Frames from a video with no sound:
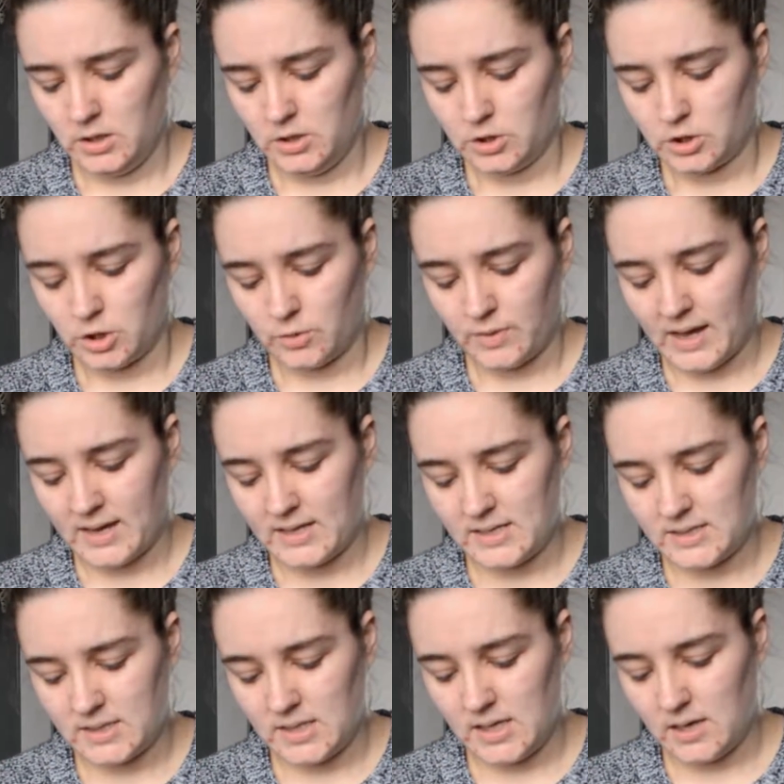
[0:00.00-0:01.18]
So that is
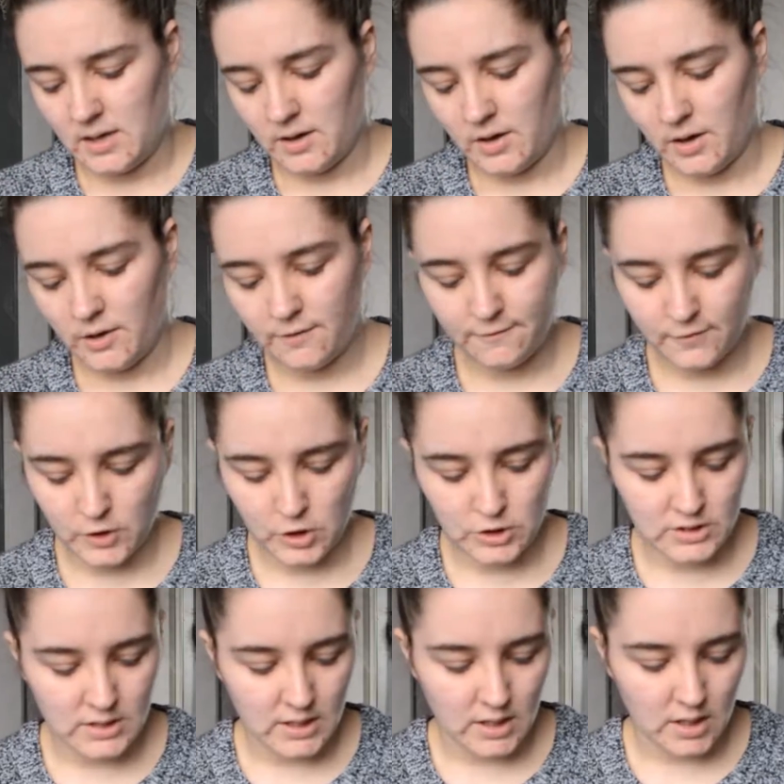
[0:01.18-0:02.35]
the
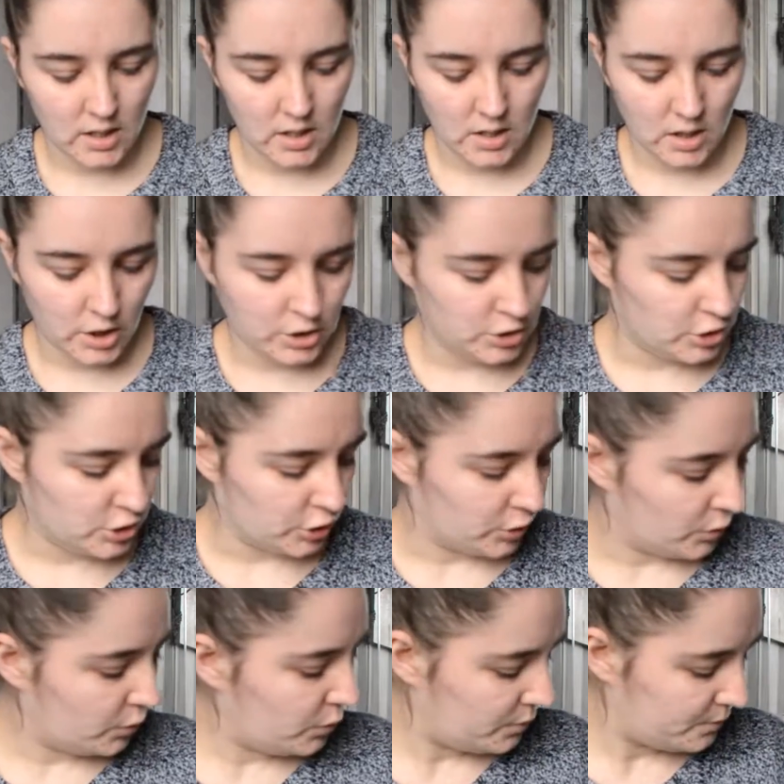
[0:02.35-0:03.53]
first thing I
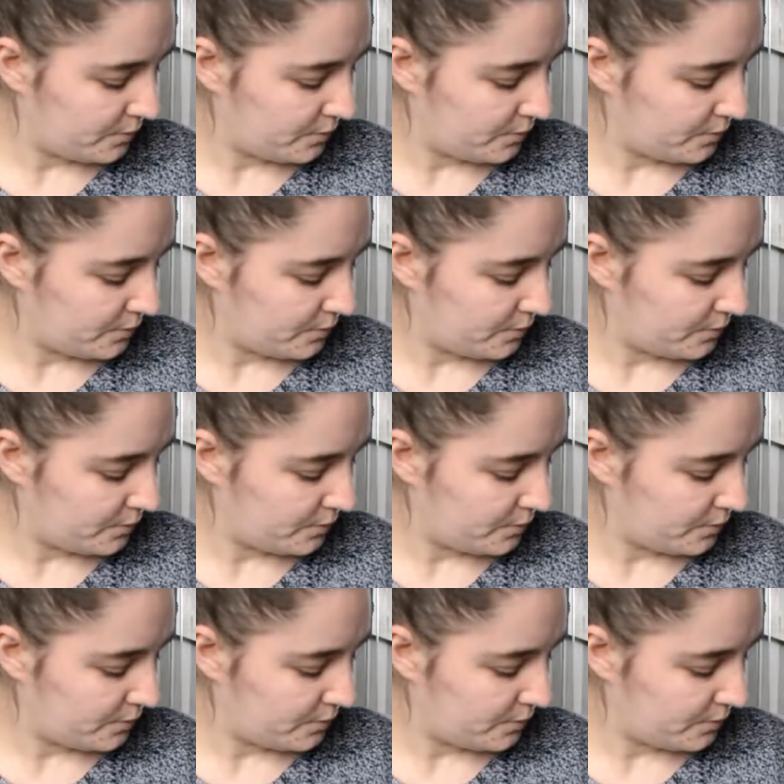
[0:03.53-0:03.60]
do.